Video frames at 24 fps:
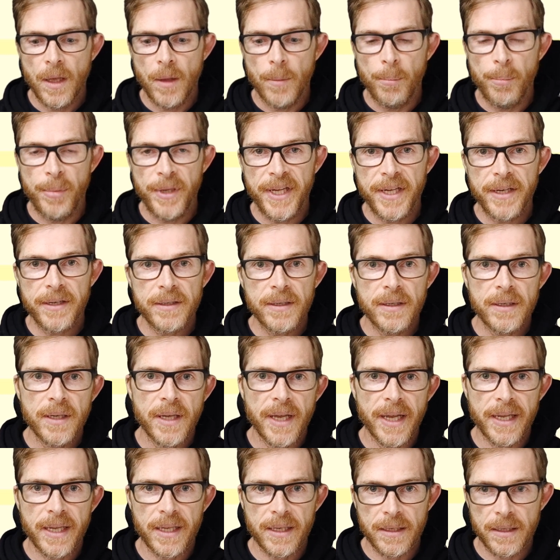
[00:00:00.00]
beard,
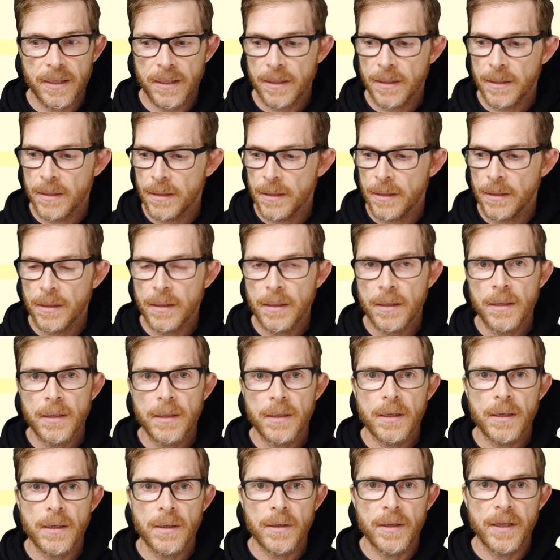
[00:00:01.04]
I'm
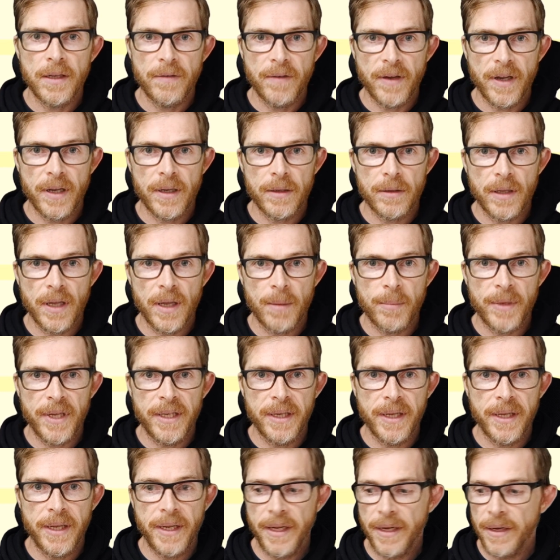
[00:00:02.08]

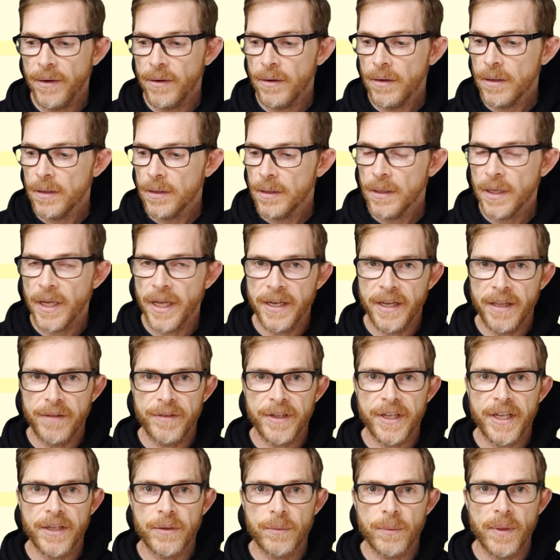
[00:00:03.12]
in here, I
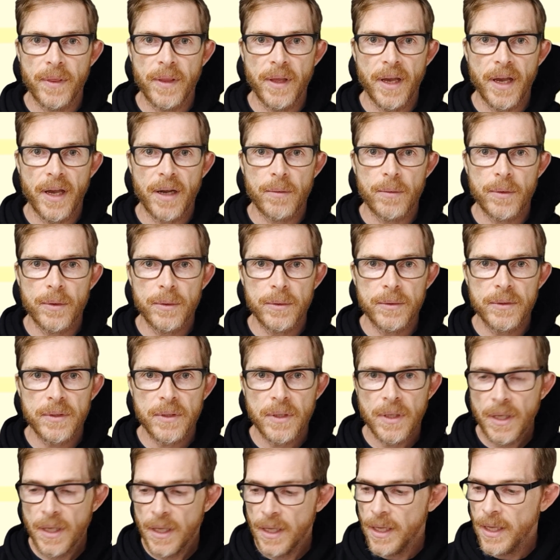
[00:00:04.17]
navigate with the arrows,
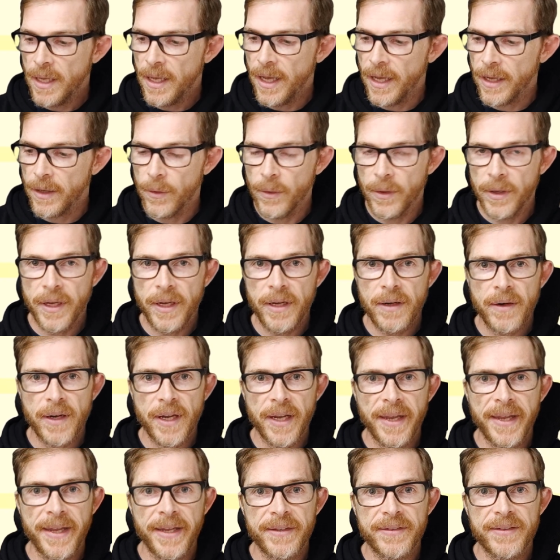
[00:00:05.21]
I go here,
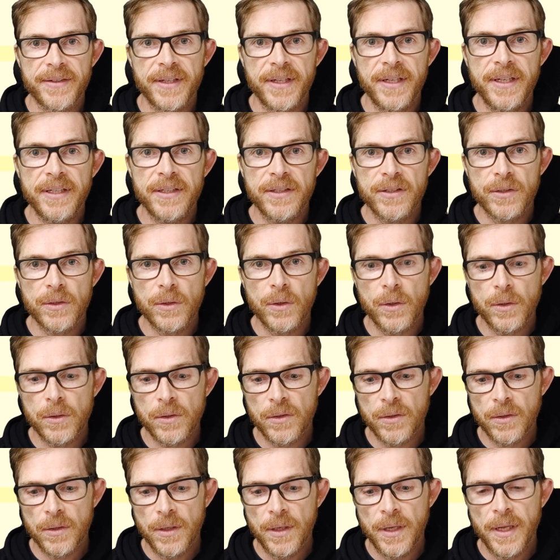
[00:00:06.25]
I hit
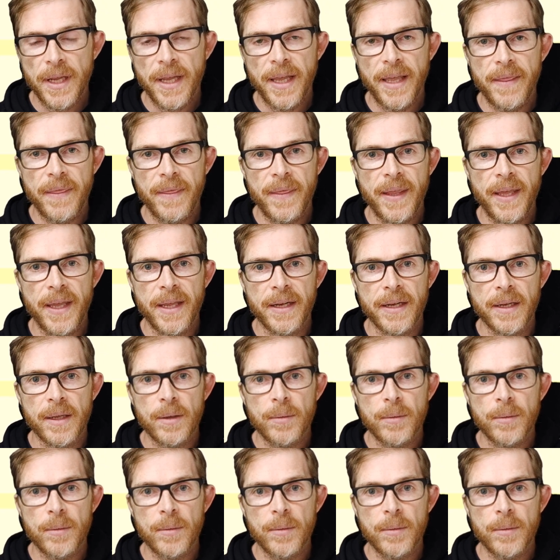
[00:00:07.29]
insert and then